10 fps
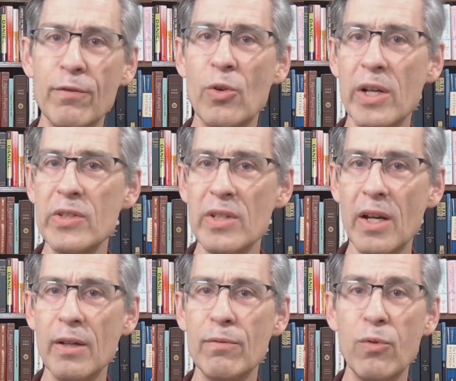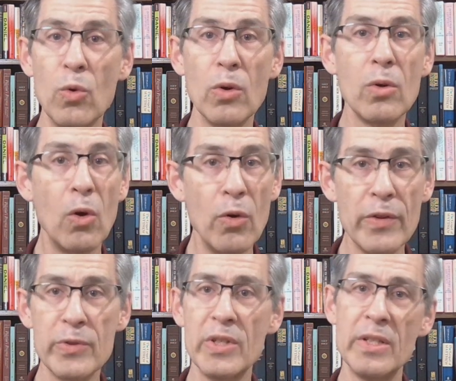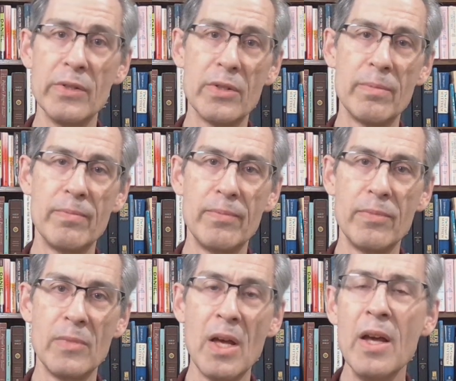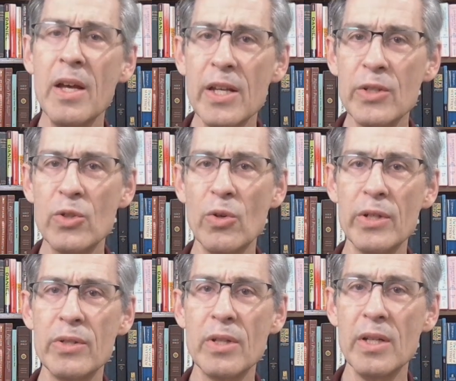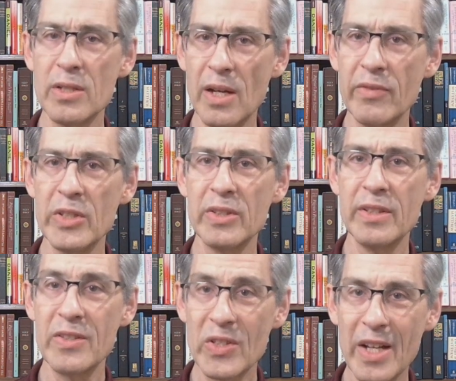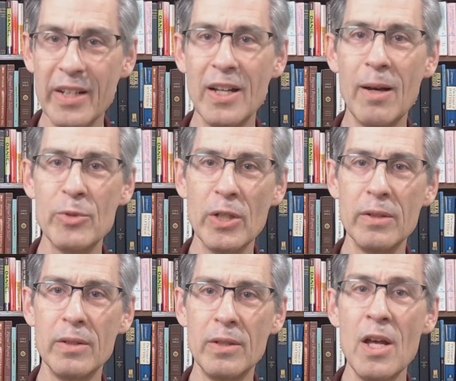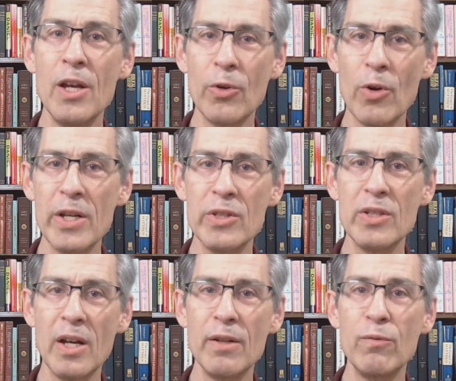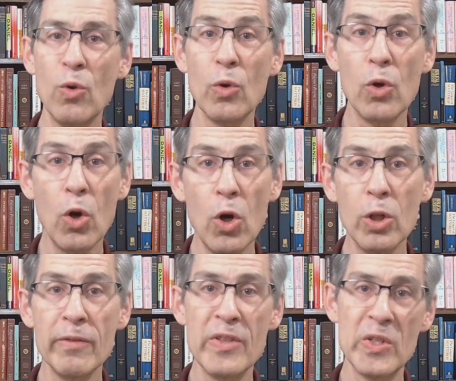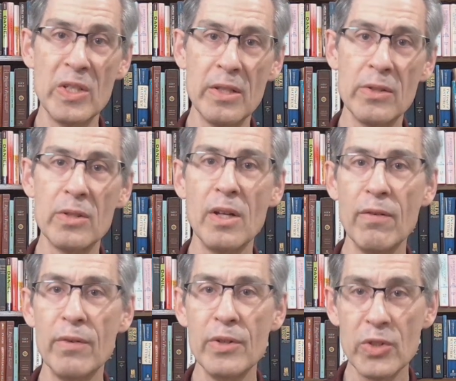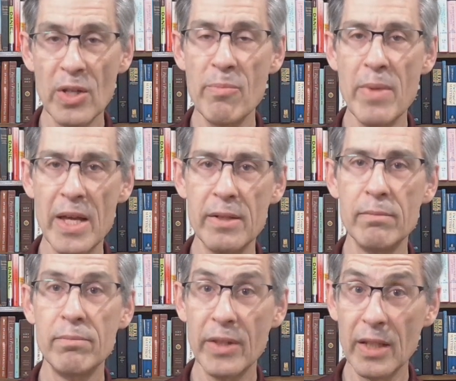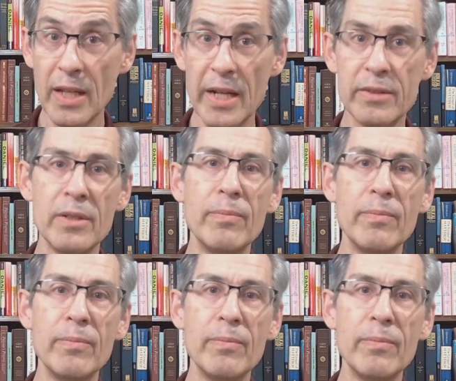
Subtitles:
Christ died for all their sins? His choice is obviously the second option. Christ died for all of the sins of some men, the elect.